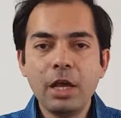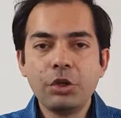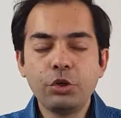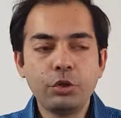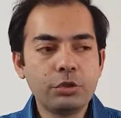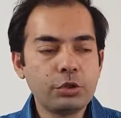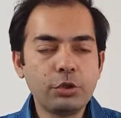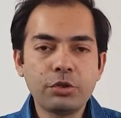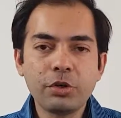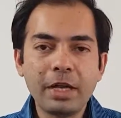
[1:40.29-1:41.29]
So
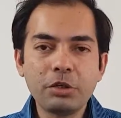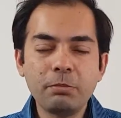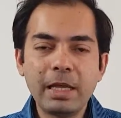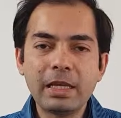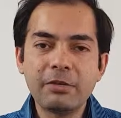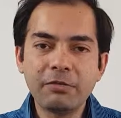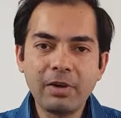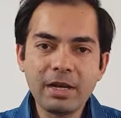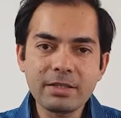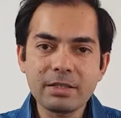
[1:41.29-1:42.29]
you're trying to make it
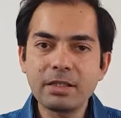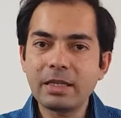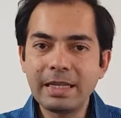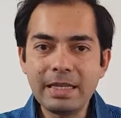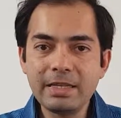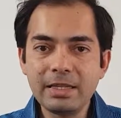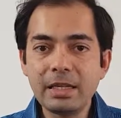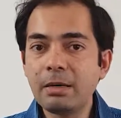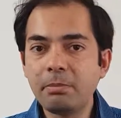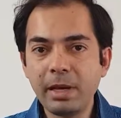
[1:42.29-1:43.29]
faster,
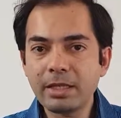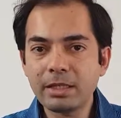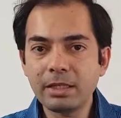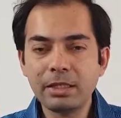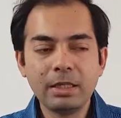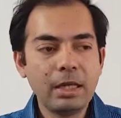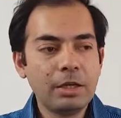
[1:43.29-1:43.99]
easier, better.